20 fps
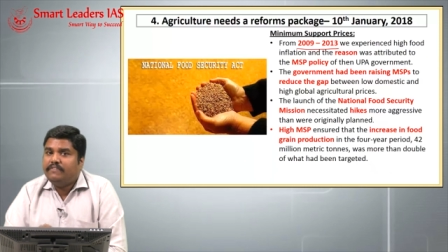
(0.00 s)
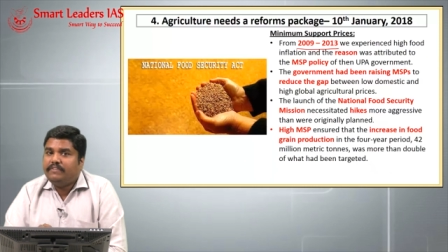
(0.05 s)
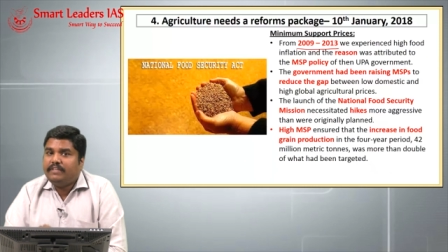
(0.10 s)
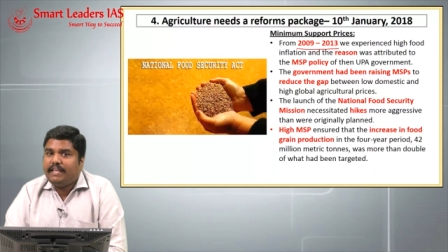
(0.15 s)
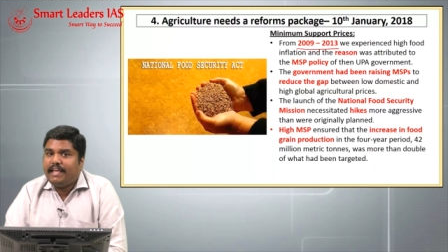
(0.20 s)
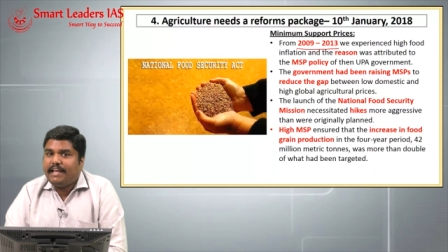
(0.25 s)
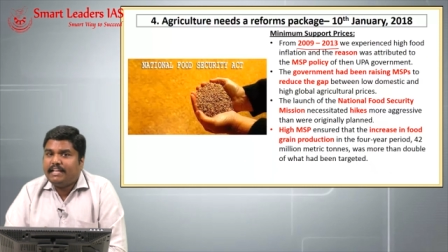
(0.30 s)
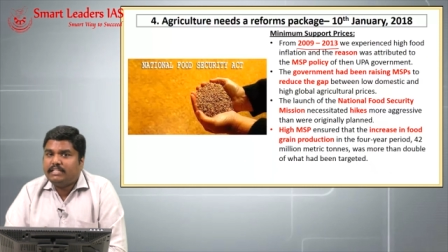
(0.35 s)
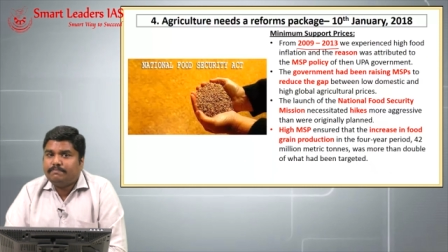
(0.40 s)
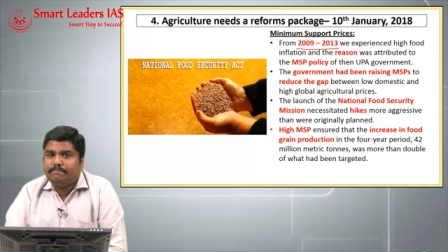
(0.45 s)

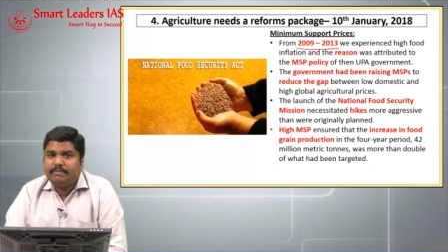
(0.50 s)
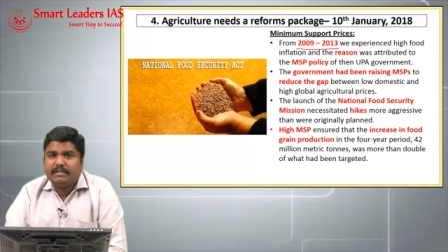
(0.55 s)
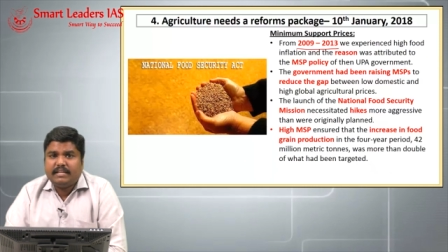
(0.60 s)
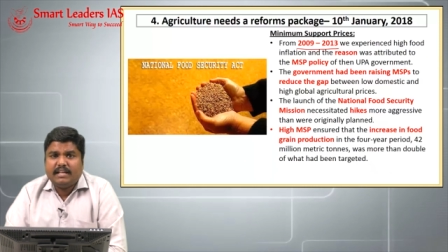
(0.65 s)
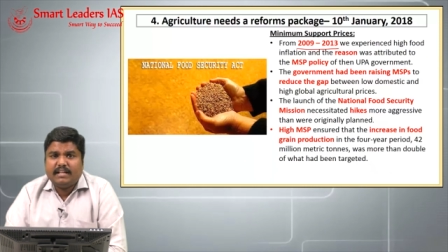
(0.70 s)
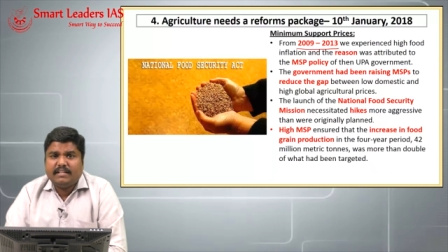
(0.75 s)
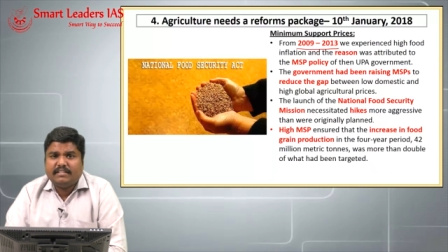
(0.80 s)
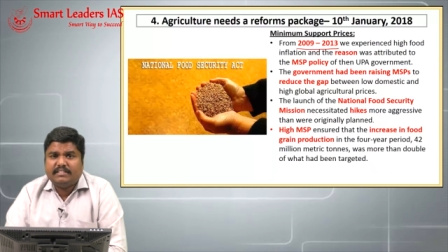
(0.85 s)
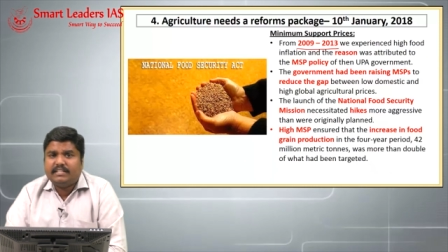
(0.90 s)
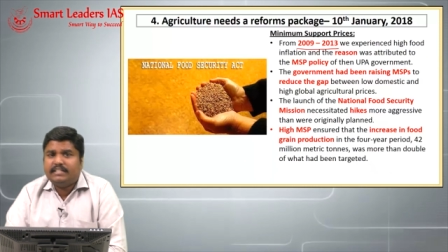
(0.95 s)
we
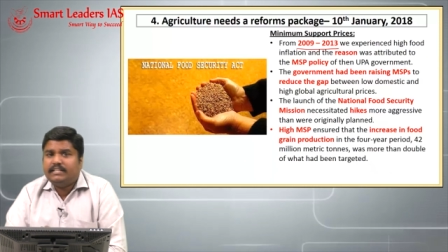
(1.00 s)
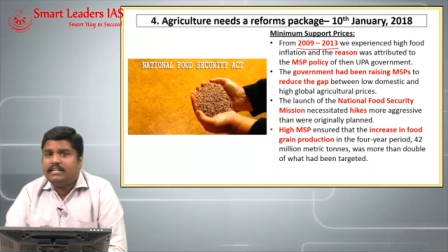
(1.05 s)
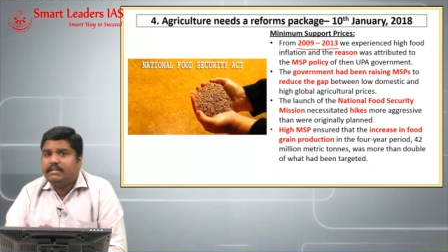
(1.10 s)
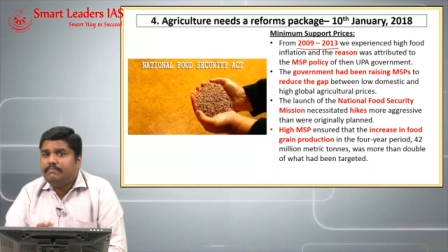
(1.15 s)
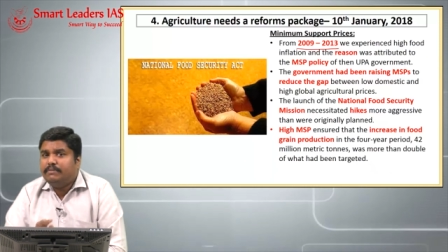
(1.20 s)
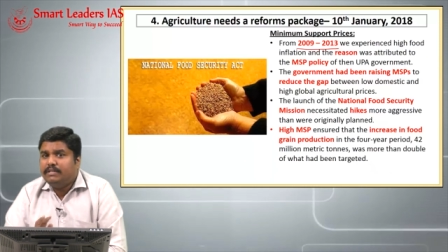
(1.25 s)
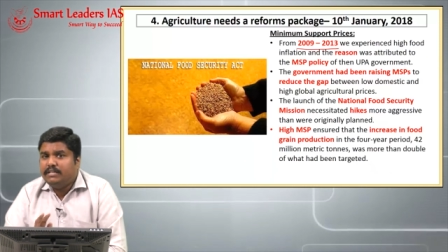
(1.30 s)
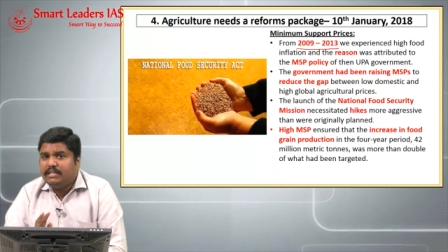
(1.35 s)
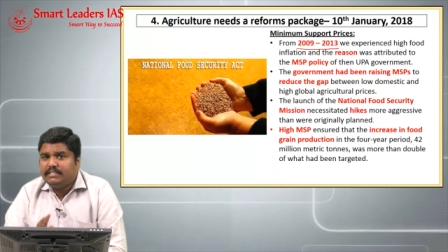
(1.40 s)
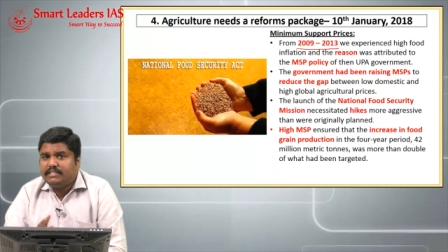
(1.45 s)
experienced a
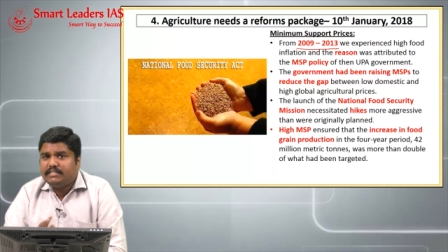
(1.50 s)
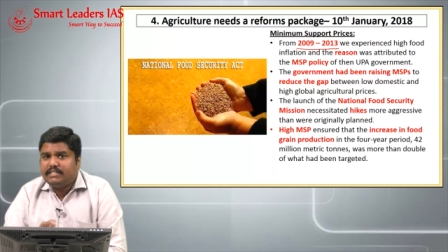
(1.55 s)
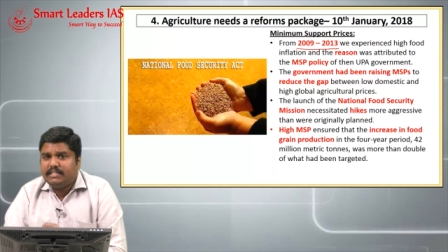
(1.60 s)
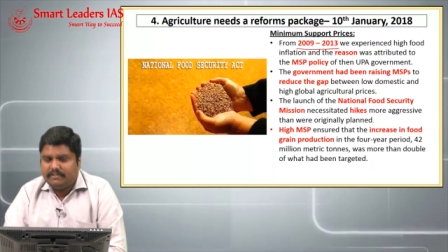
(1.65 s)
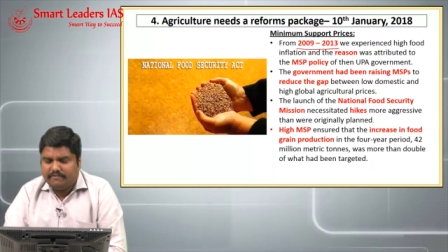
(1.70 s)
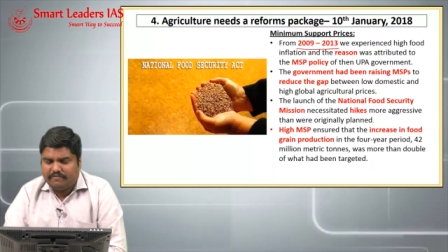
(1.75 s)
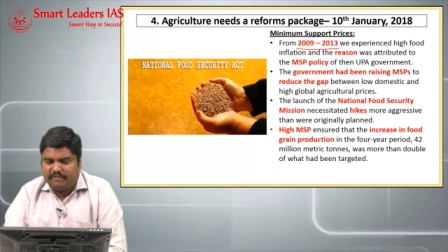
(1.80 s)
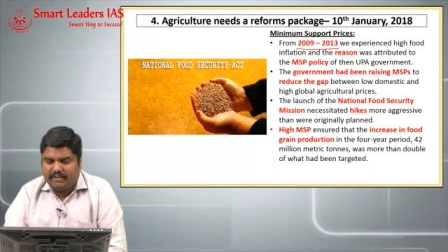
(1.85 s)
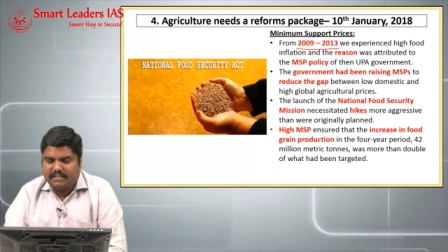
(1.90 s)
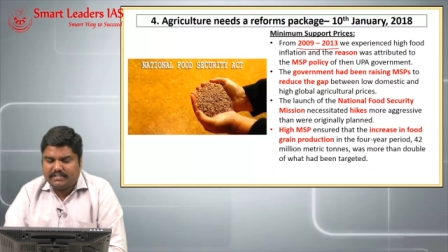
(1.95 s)
double-digit
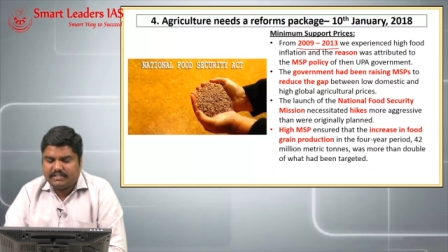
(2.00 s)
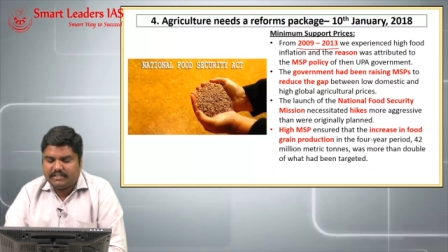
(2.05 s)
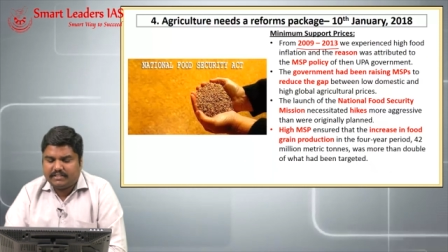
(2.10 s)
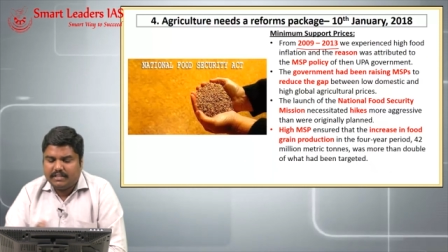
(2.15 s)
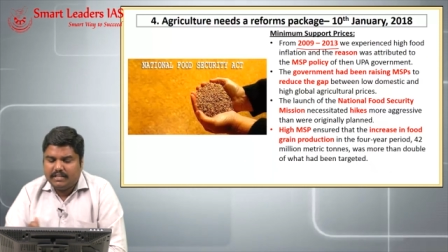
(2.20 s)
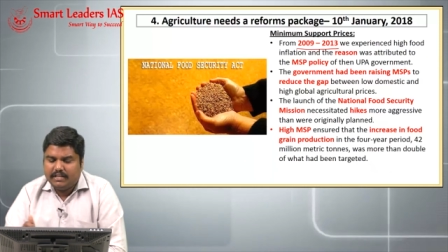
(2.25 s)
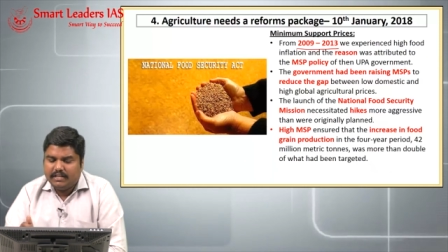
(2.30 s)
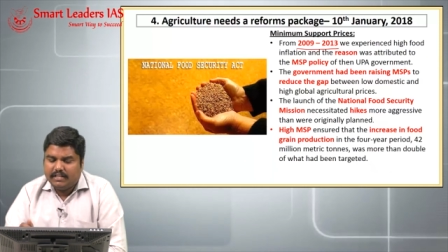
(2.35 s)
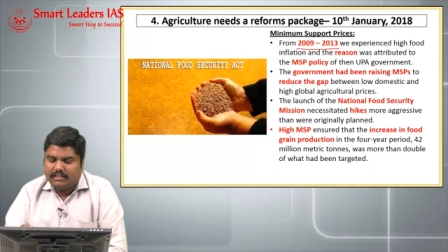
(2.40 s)
inflation.